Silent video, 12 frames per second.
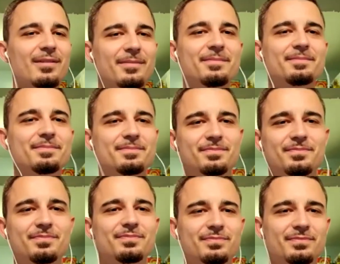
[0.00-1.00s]
09 was the point in
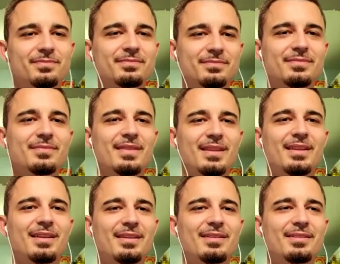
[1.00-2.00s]
time.
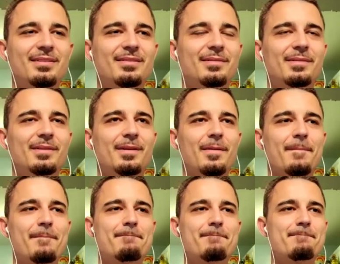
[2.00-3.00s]
Yep. So
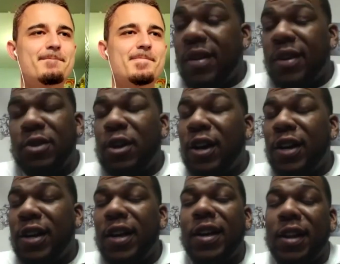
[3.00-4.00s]
yeah, that's why,
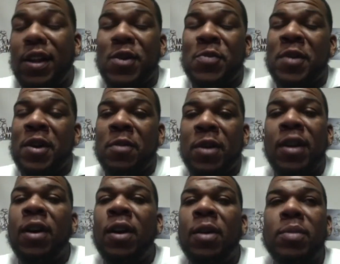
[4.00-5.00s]
again, they on my
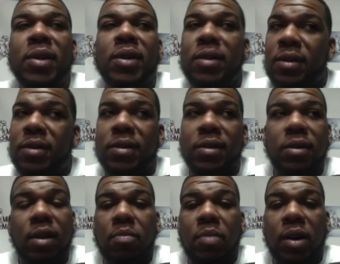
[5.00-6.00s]
radar, because
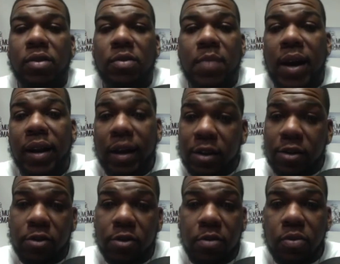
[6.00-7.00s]
they bounce back like a
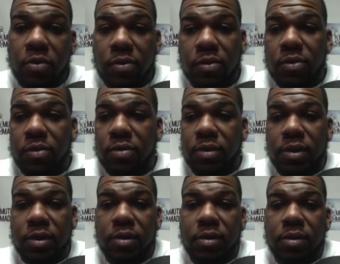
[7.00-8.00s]
dribble. You know what I'm
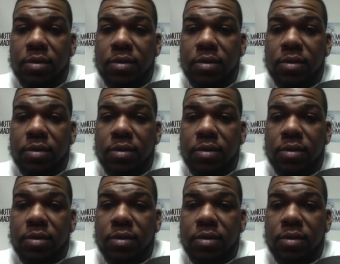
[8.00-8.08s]
saying?